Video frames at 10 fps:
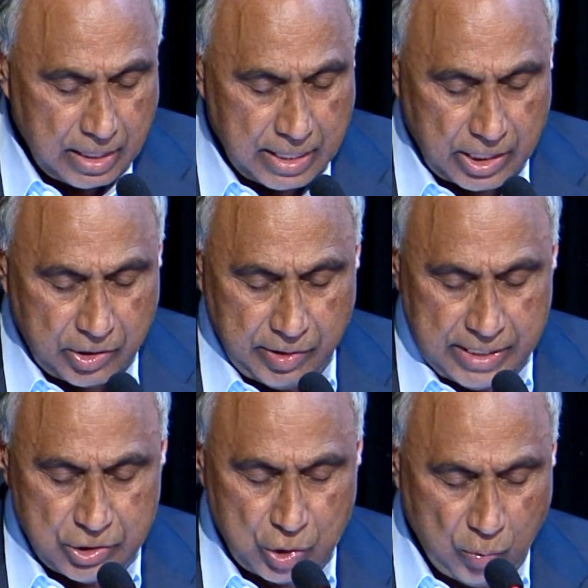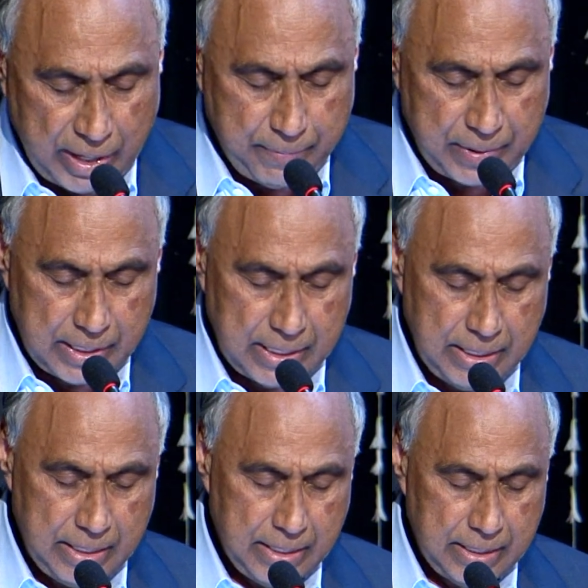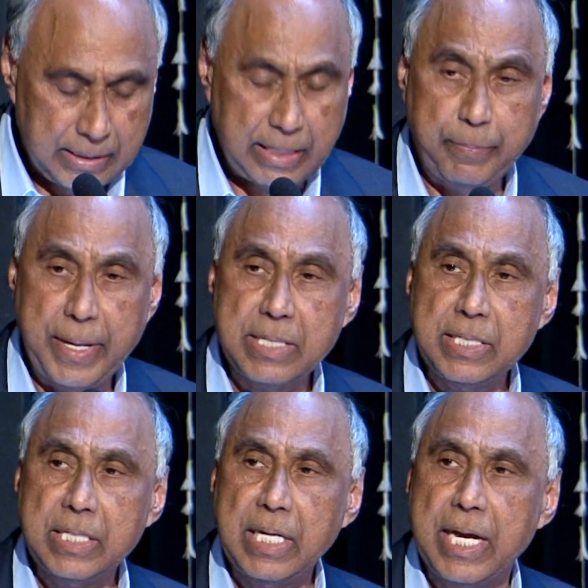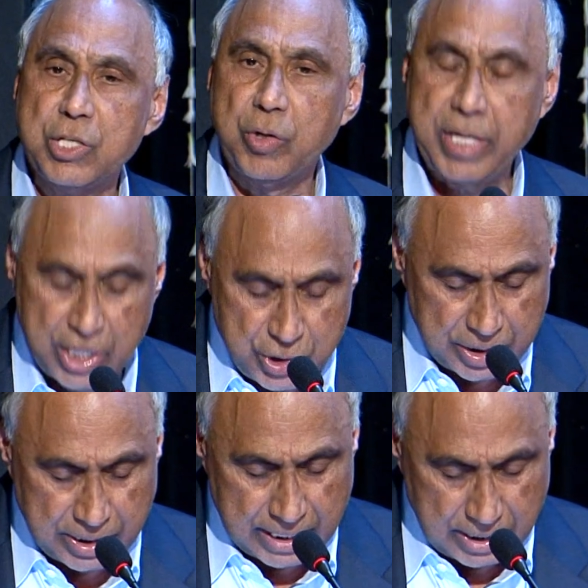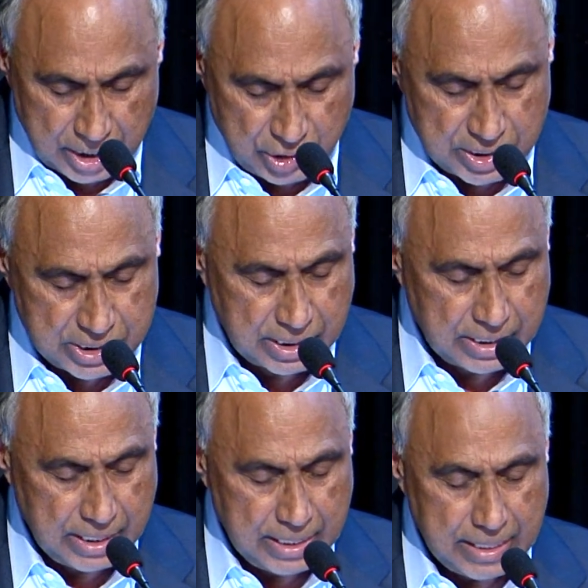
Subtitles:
are occurring so rapidly that basic education and literacy